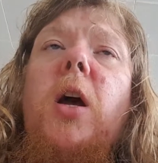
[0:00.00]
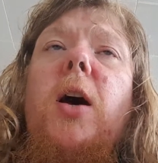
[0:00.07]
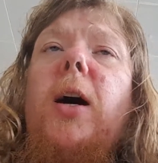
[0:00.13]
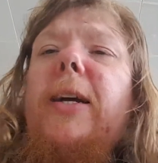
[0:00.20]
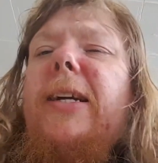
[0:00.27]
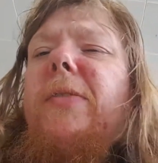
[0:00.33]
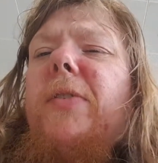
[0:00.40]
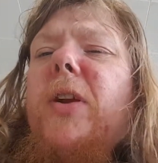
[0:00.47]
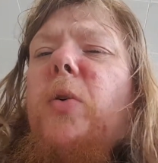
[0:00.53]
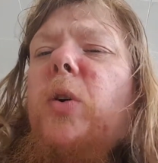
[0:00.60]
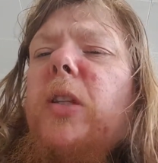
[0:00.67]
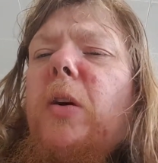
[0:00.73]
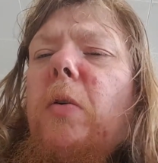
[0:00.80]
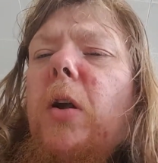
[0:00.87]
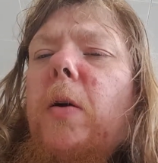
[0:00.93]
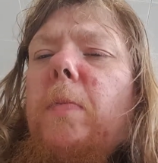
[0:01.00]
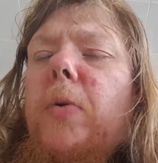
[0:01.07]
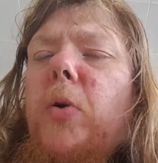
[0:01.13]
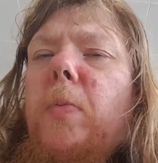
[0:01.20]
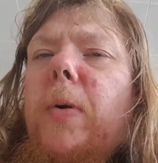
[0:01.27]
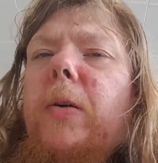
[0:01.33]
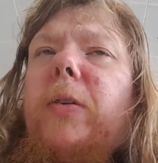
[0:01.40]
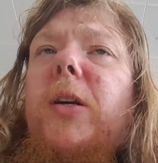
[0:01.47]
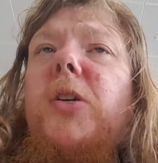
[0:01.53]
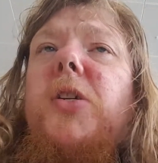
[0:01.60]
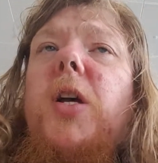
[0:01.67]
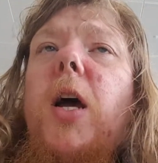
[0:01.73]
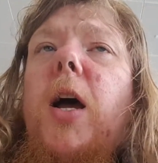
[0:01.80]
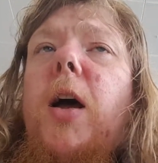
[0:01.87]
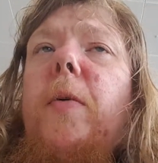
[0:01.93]
uh, even though I don't like blueberries
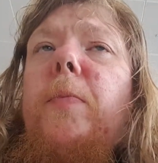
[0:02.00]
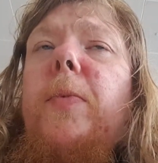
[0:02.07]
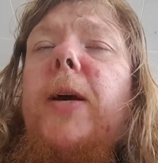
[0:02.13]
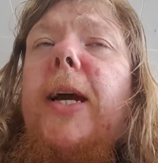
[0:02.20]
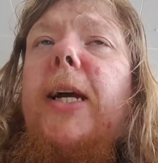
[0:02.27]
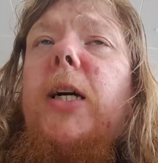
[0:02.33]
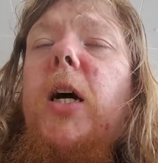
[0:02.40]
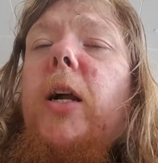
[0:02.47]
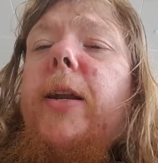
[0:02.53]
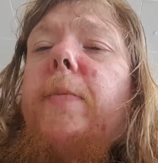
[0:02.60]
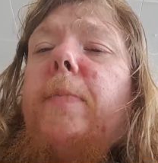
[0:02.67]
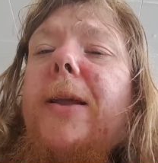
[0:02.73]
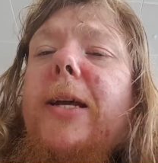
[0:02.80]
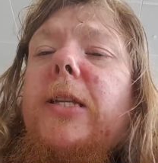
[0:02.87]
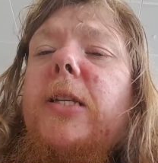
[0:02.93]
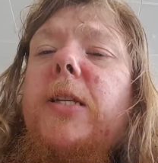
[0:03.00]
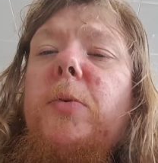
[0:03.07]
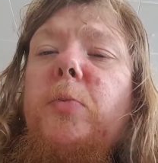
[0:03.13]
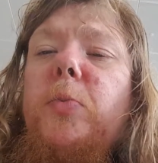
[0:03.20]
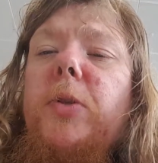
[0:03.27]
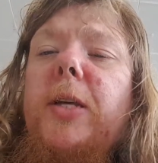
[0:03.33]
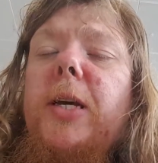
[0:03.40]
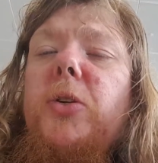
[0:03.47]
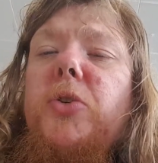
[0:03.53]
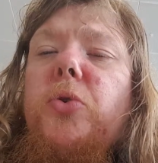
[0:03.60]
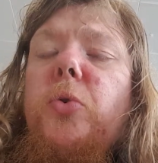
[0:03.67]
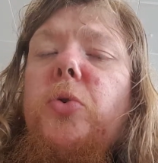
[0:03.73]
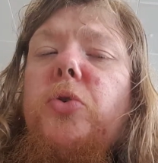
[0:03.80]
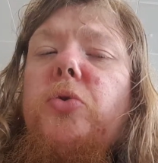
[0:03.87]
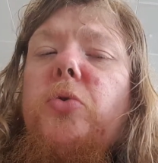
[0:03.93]
um, it kind of blends in with the
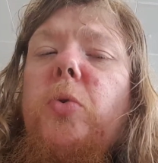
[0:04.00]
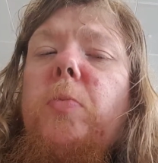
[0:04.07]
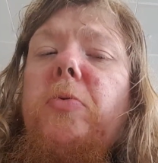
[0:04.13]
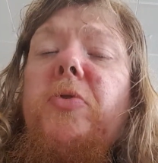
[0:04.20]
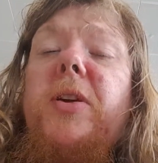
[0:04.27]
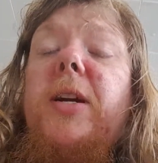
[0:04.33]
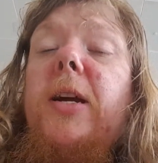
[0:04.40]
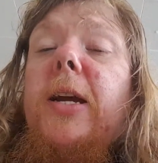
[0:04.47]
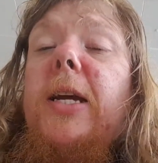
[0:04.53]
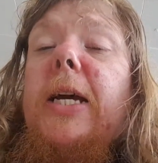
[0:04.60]
actual strawberry